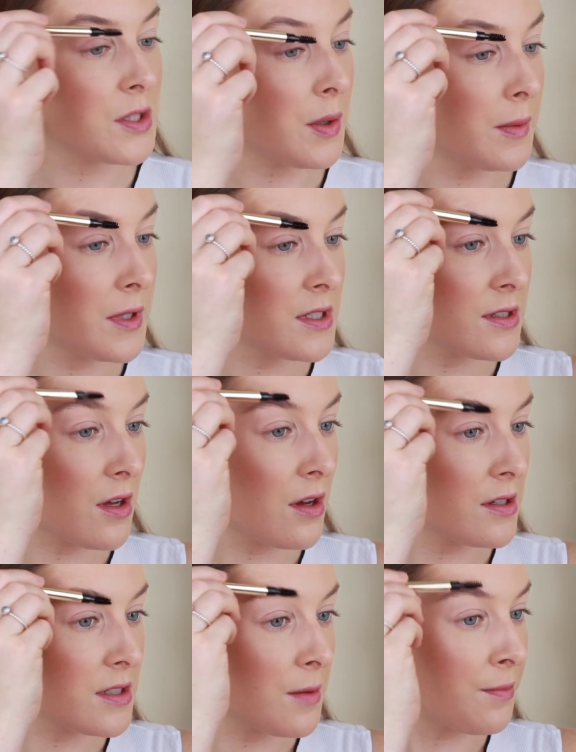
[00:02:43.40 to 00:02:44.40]
So I'm going to
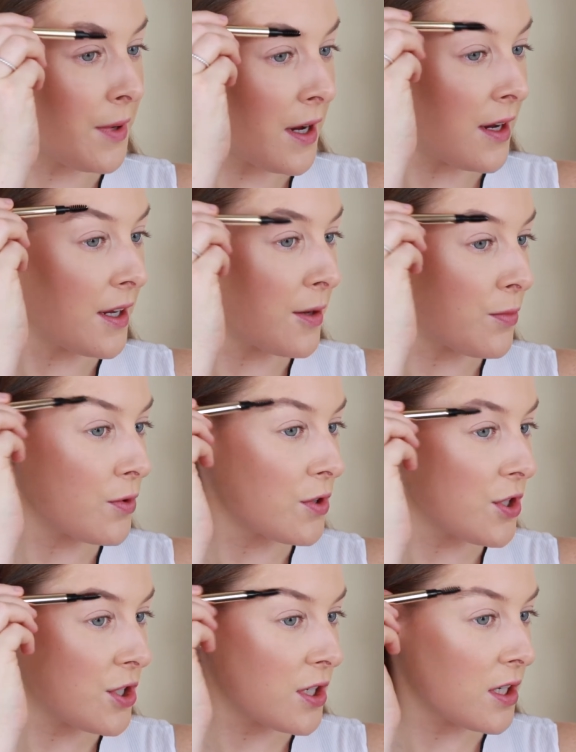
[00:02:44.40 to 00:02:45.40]
start by
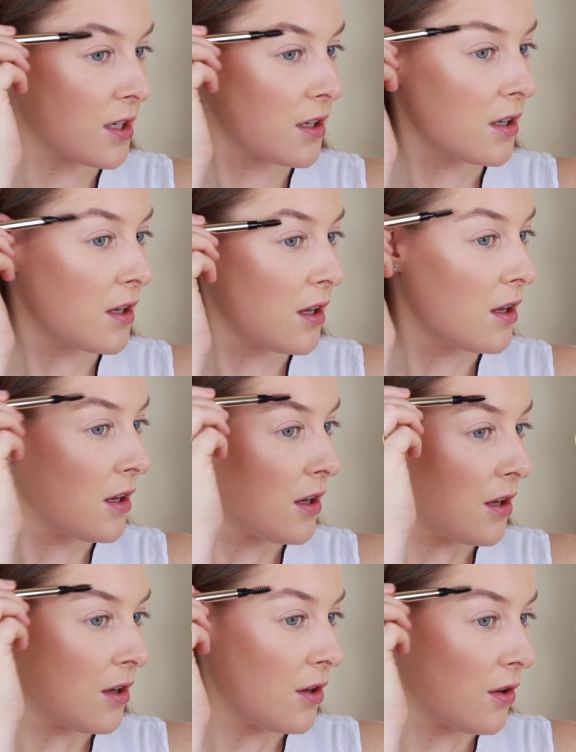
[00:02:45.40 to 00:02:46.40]
brushing
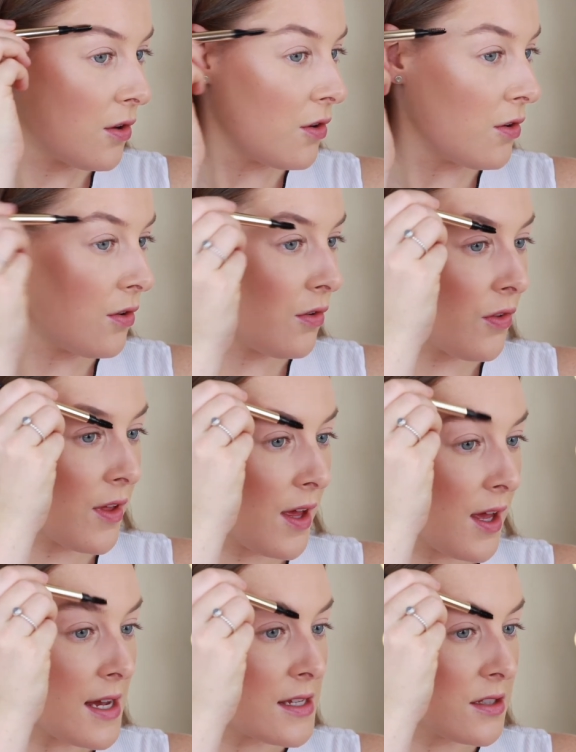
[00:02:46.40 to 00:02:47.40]
all the
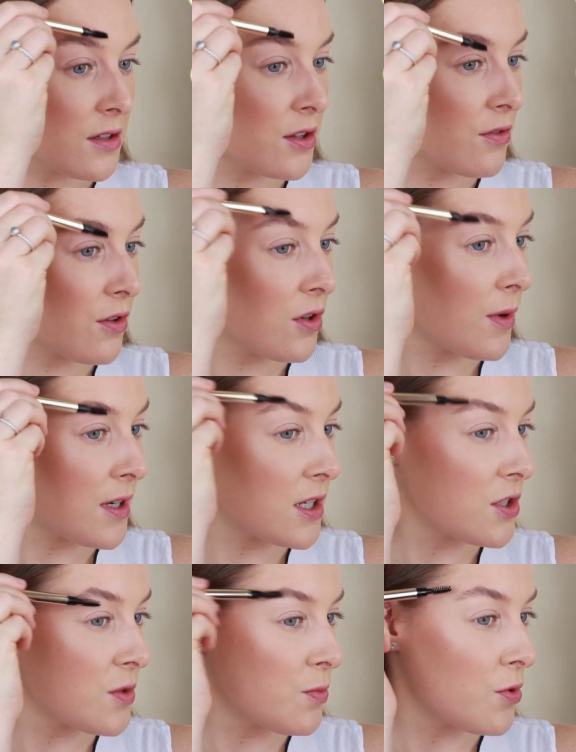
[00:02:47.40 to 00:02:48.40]
hairs through and I
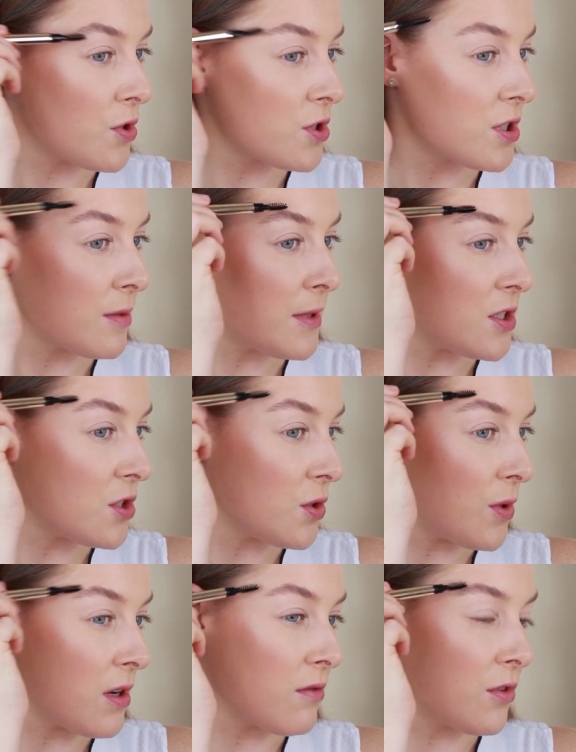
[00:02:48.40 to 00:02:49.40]
just brush them
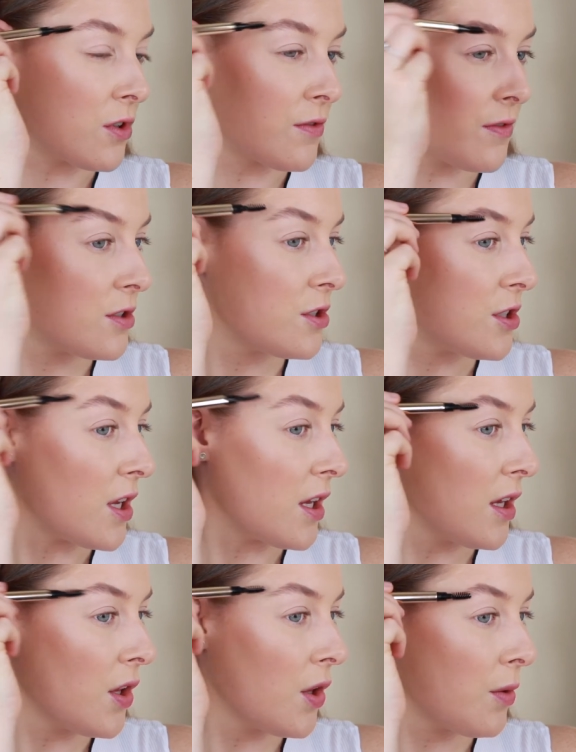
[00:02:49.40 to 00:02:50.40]
into a rough
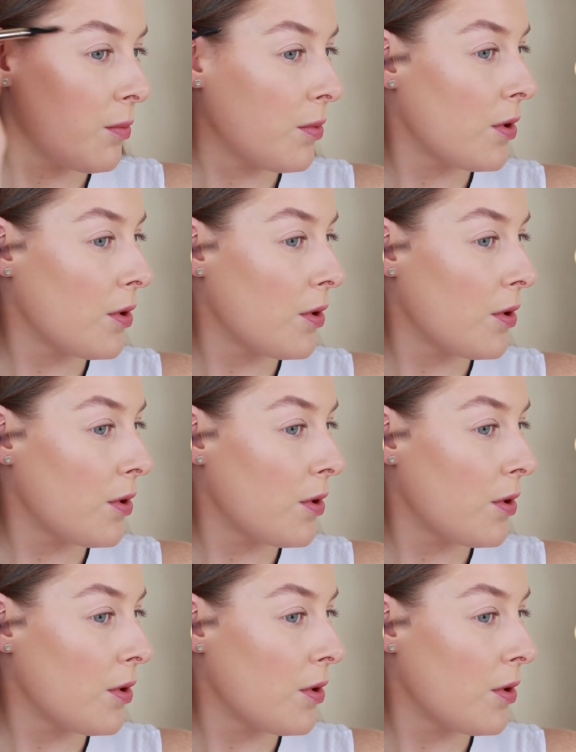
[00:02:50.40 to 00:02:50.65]
shape.